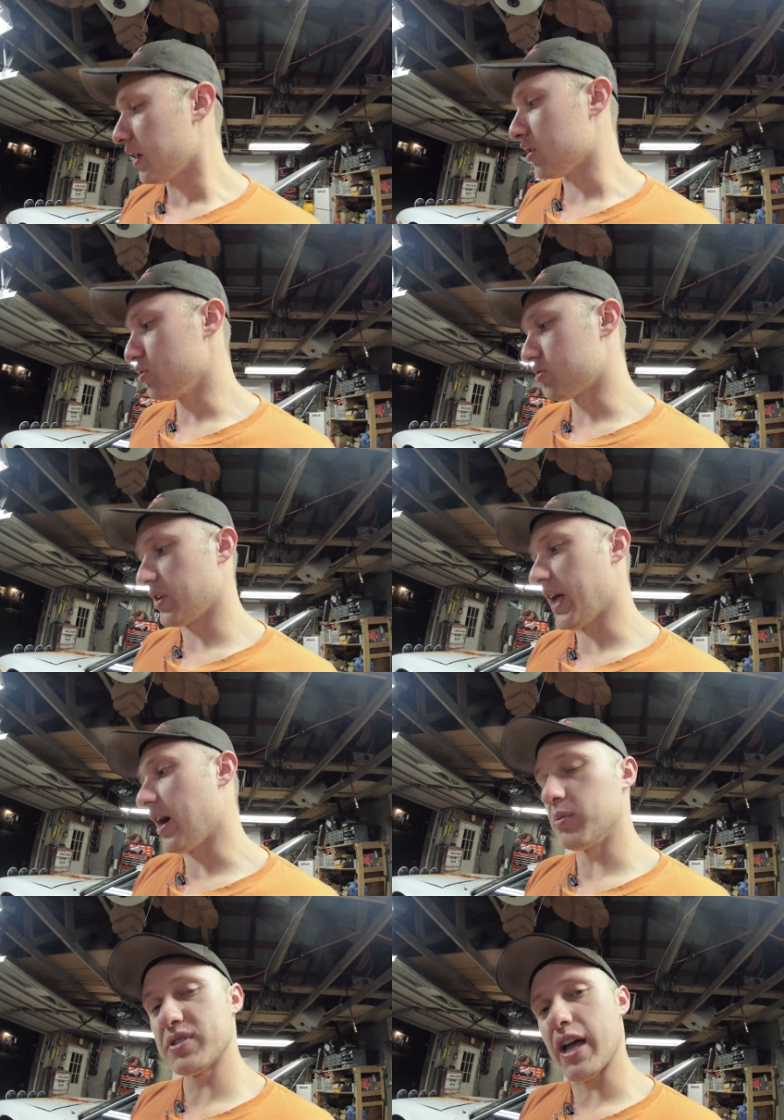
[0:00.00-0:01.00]
It usually
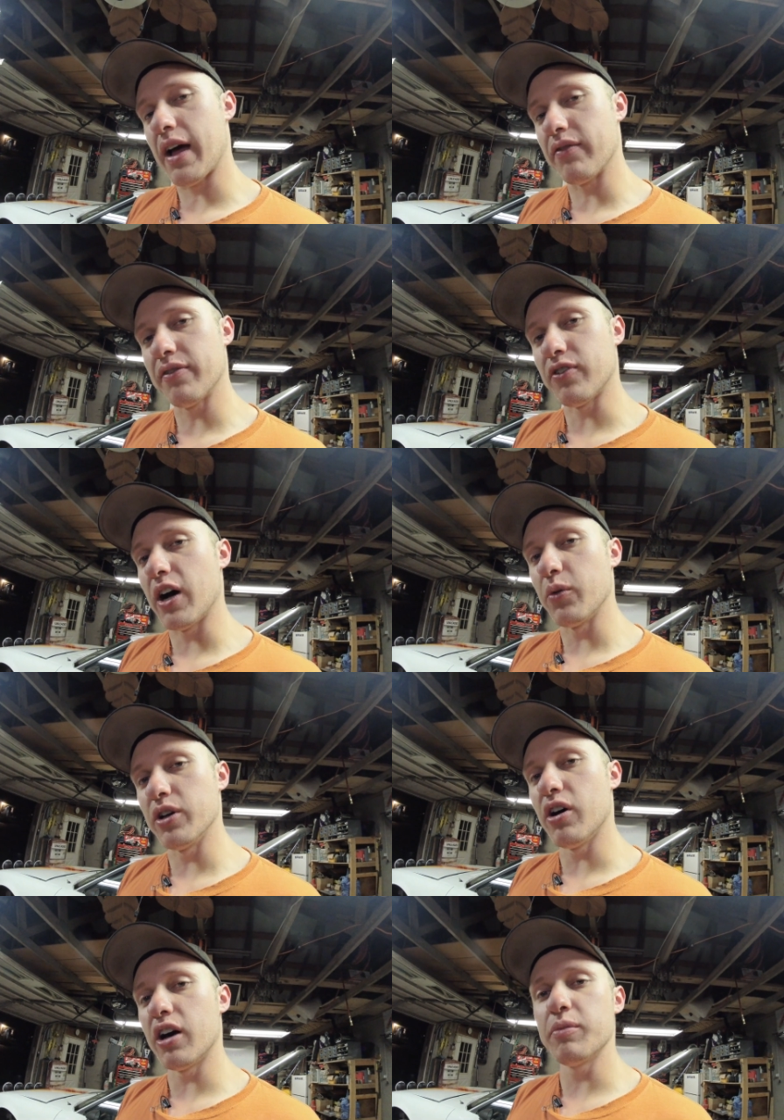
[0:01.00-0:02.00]
helps to have the
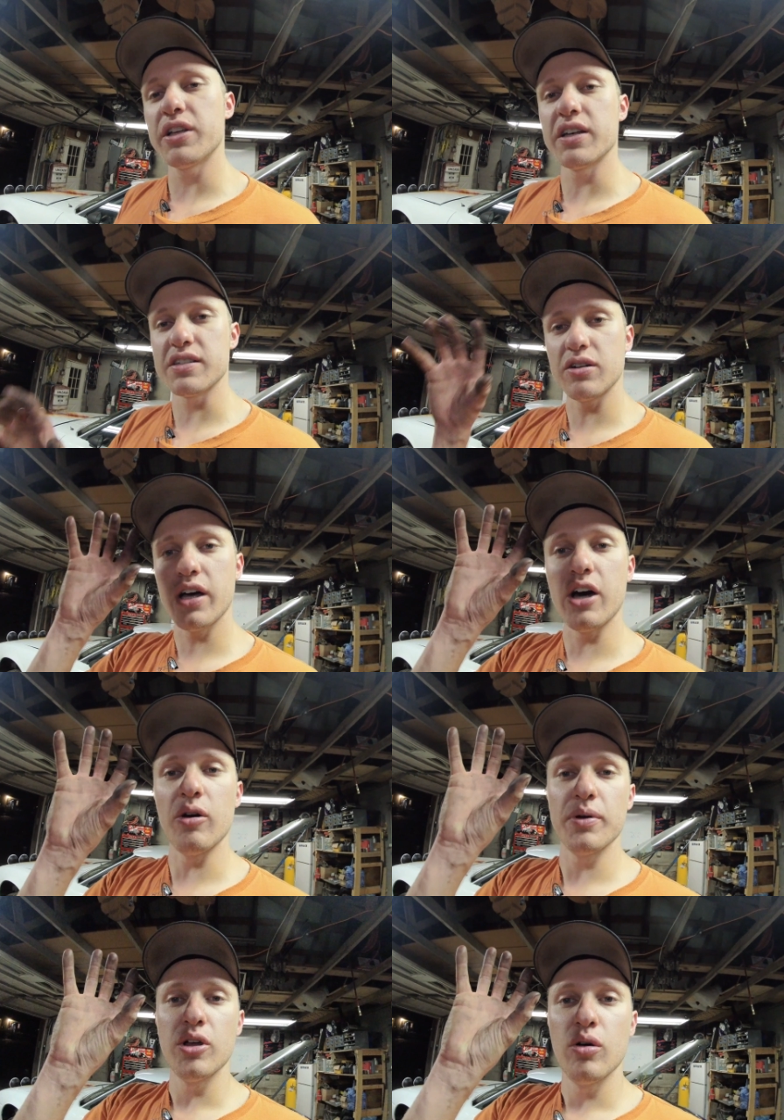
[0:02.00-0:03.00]
flywheel on because it'll
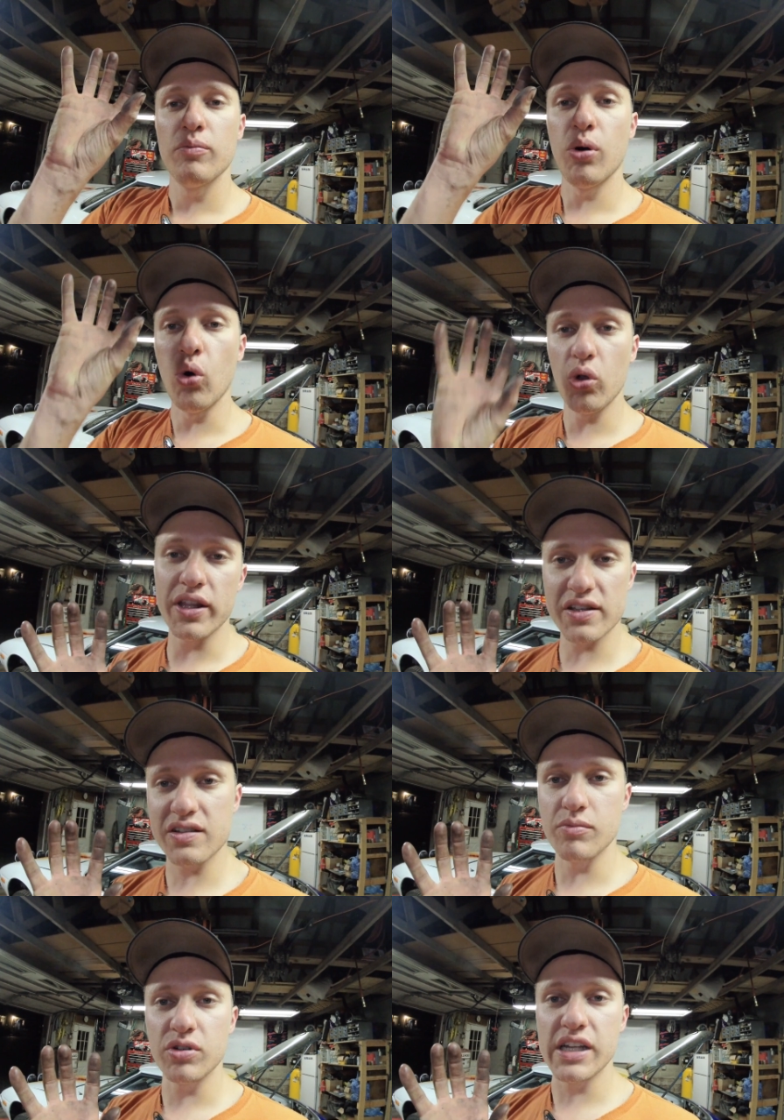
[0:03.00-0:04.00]
help pull the
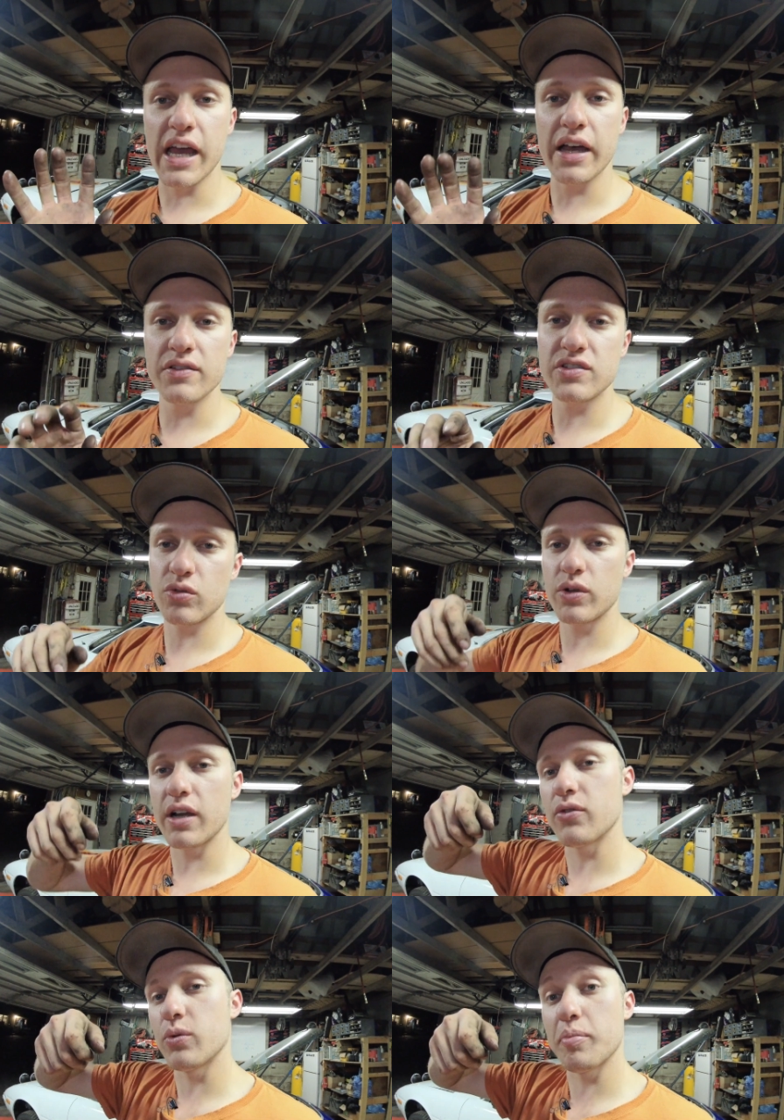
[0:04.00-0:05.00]
assembly down, so
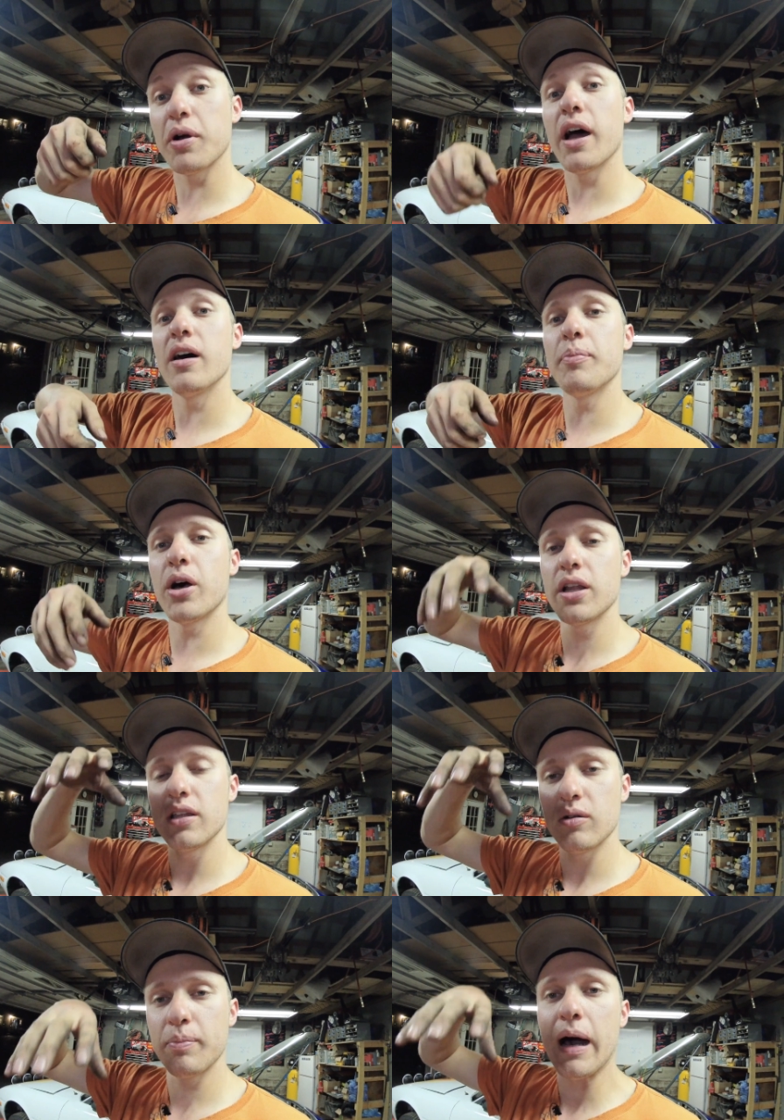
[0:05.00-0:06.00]
whenever we pry up on
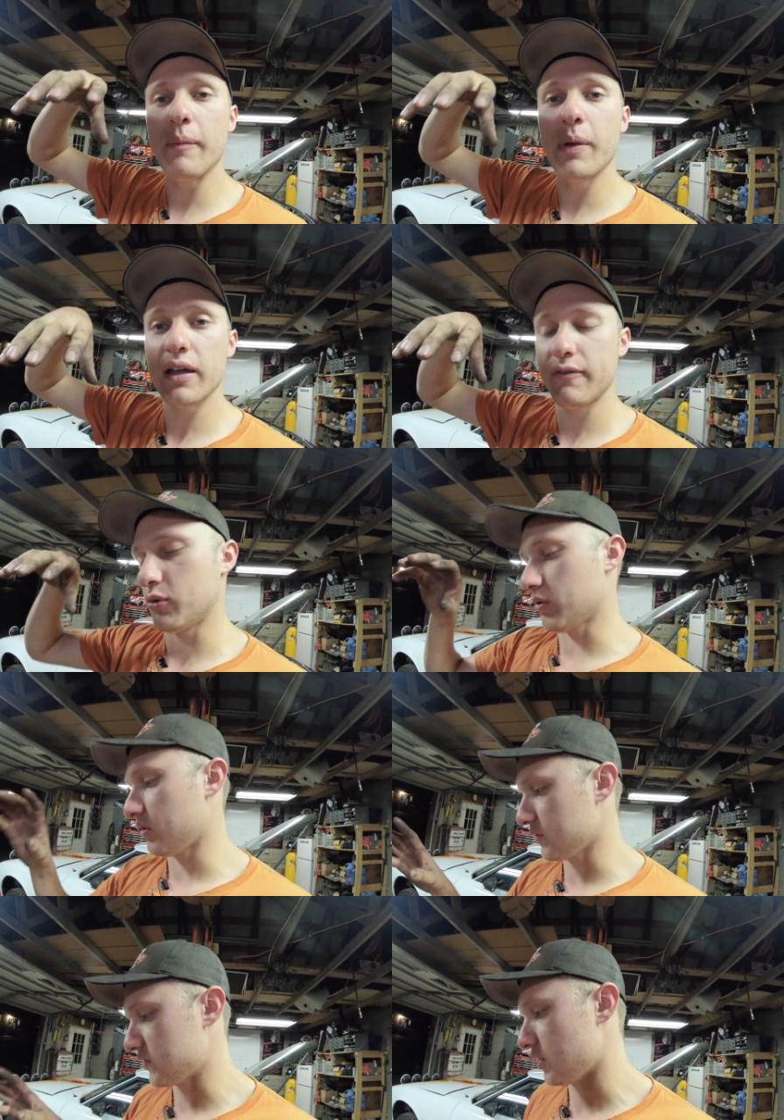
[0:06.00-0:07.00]
it, it'll pop back and
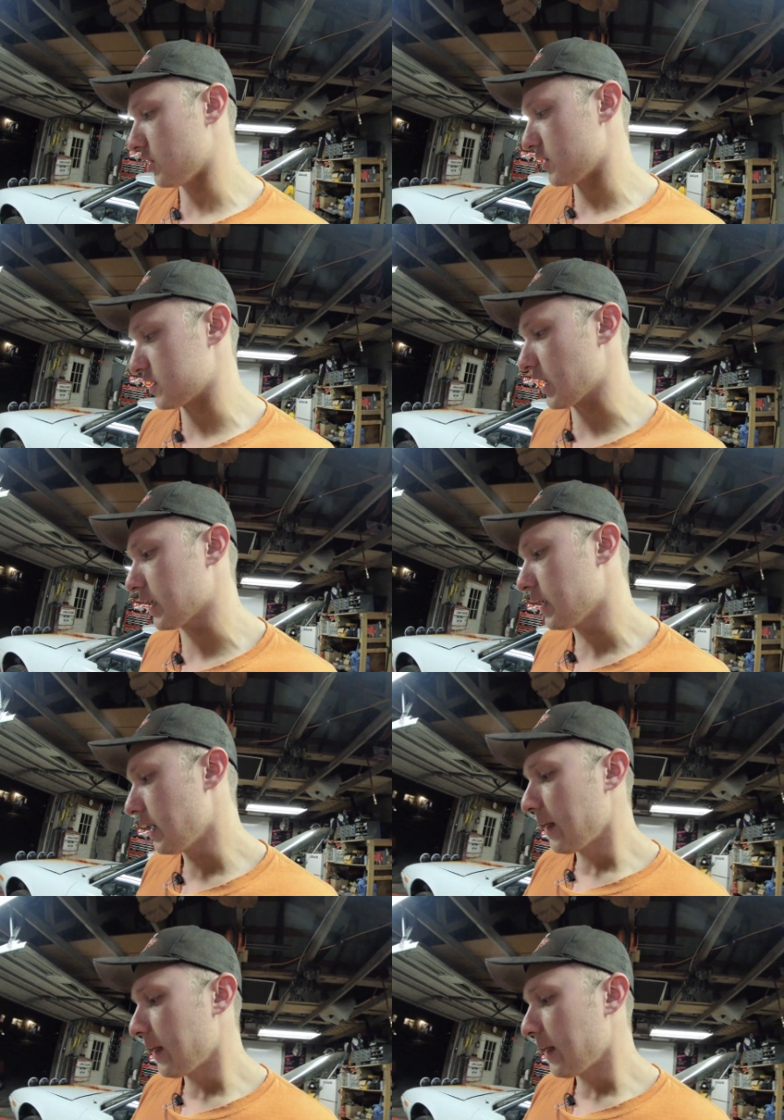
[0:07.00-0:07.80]
forth. You'll see here in a second.